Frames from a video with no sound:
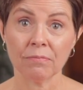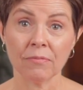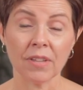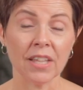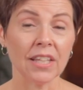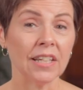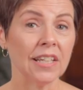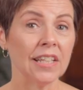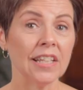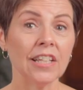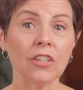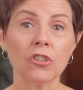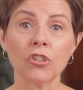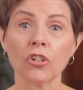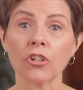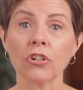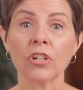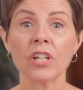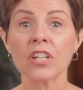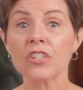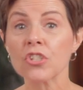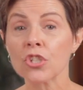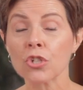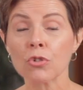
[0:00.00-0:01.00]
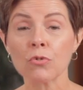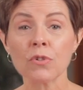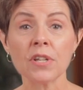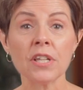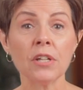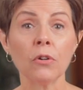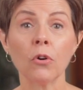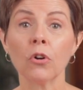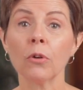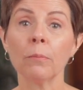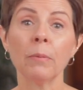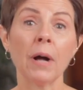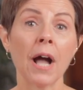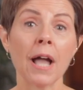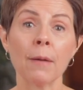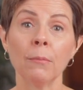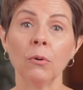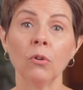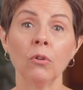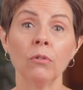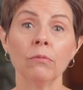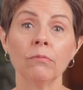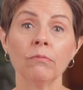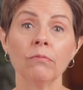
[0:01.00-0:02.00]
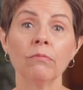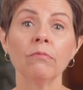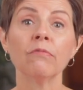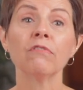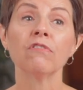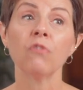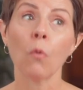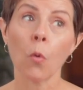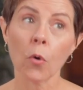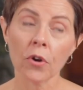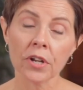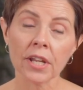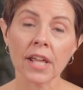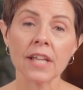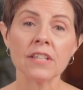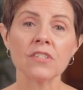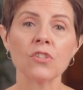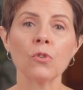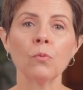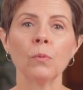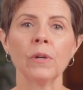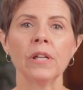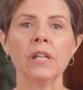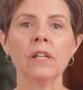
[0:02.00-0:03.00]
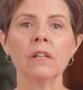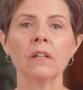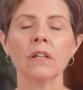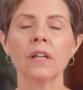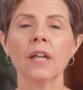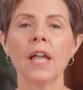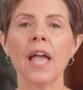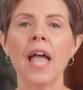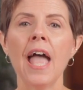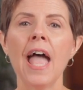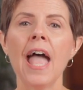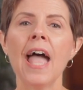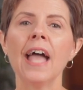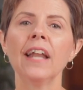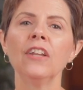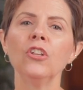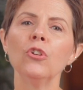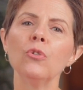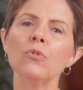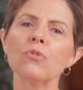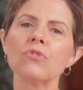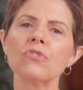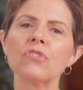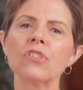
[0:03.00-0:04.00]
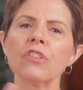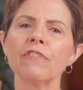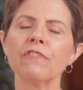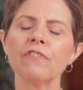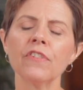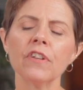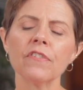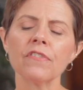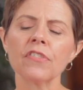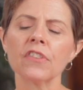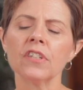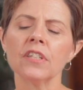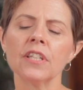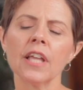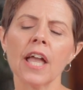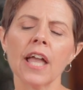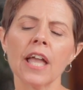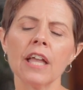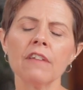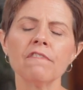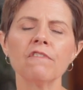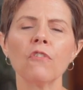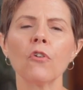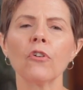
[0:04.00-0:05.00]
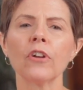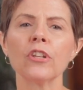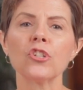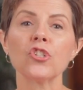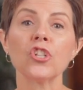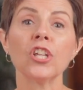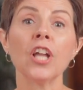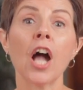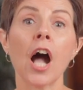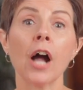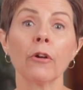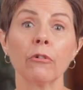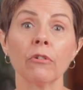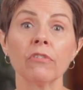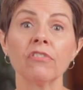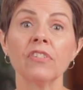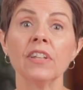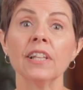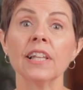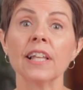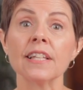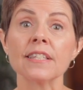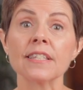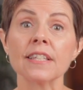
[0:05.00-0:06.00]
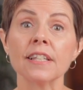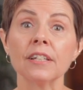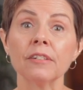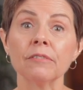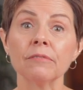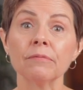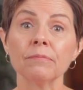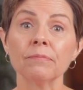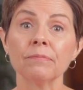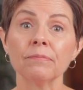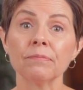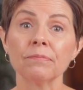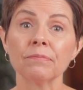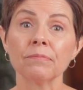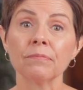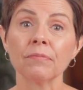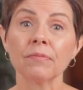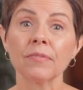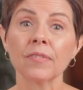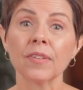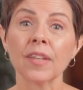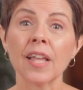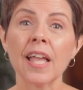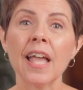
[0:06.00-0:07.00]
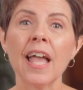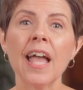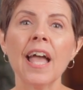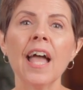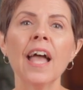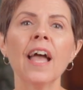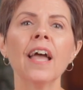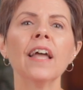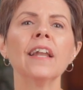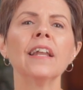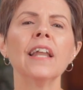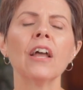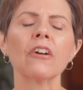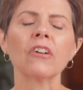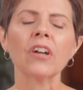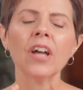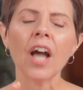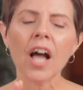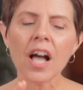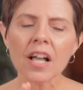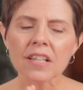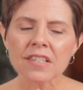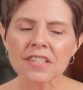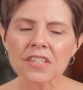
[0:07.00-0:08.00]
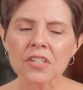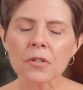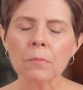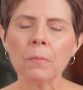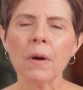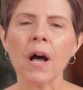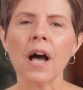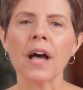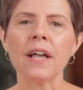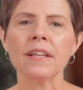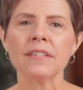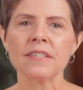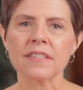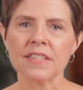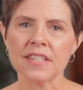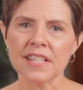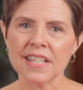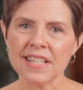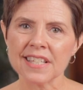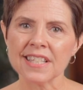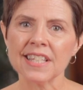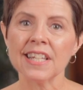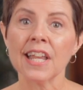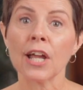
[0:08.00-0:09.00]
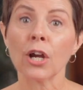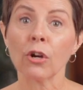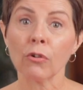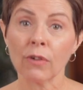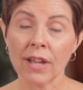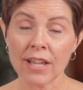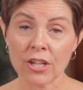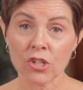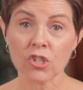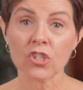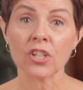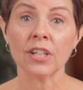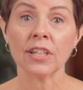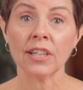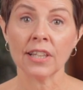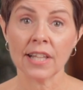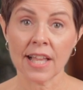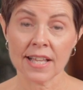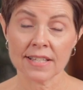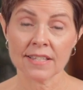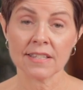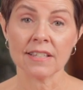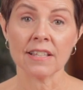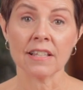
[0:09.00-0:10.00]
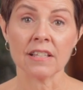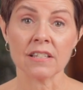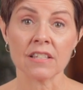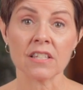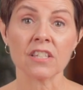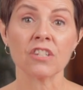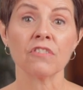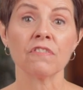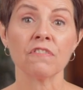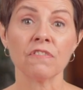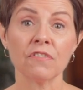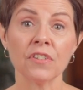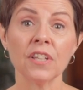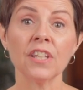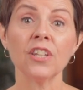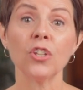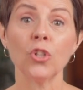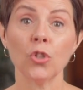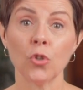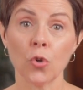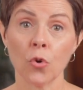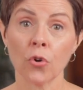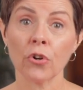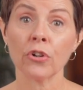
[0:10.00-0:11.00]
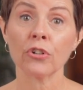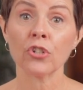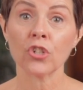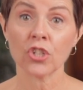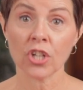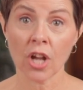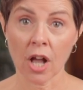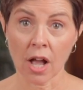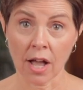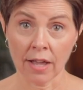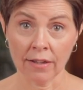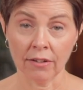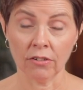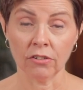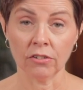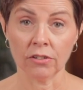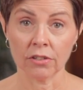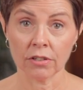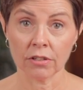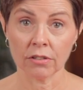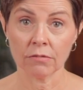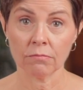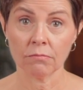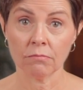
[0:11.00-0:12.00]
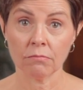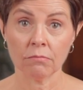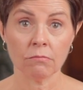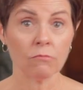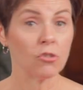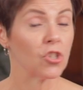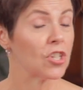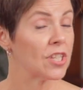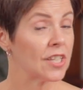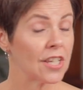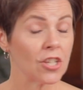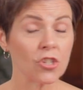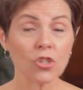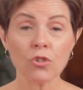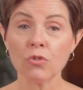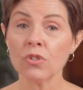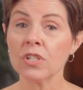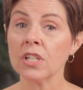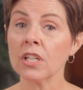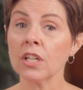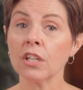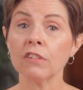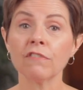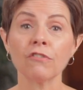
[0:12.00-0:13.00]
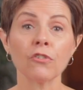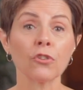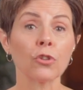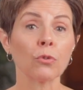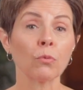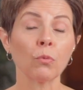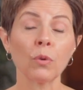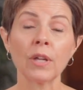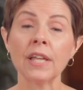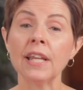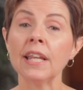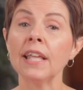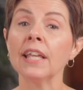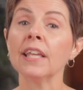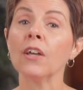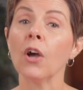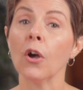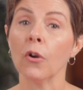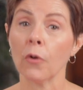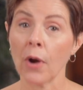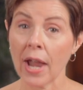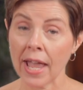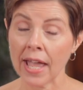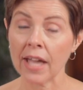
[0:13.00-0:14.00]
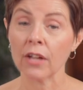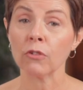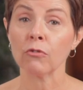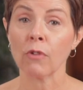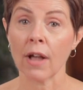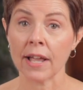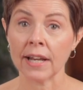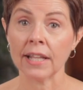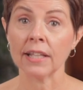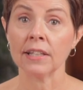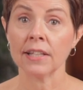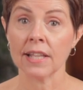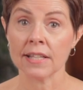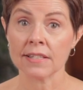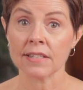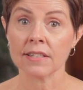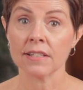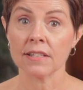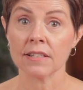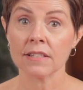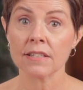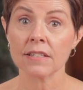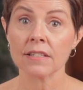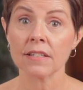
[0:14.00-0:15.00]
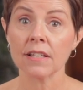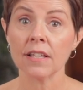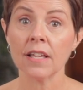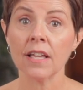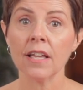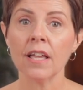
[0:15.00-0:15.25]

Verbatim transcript: in either history or Bible, four days a week, and use the fifth day for a geography lesson. Now, customize these narration lessons to fit your child, just as you did for the reading or handwriting lessons.